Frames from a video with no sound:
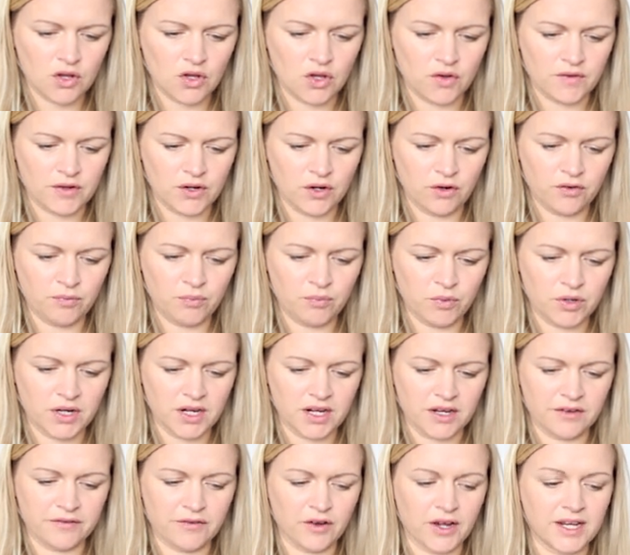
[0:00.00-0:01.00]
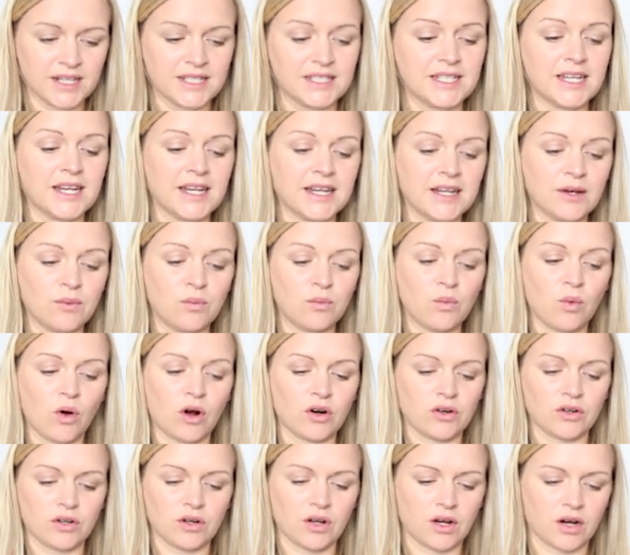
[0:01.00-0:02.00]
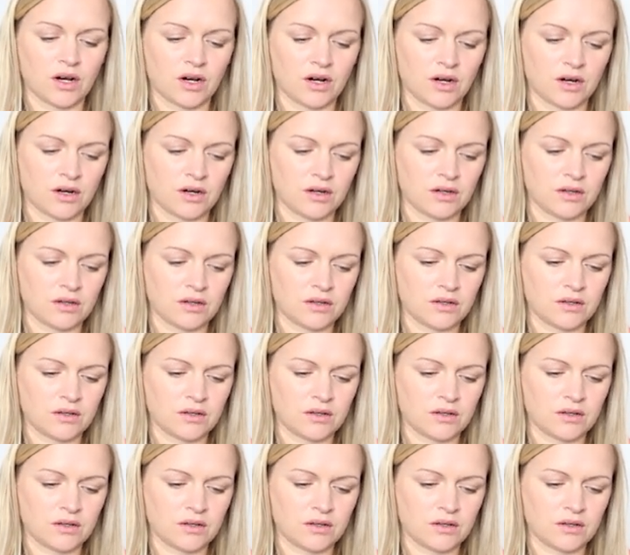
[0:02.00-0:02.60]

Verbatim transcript: You've enough money for a tier one car.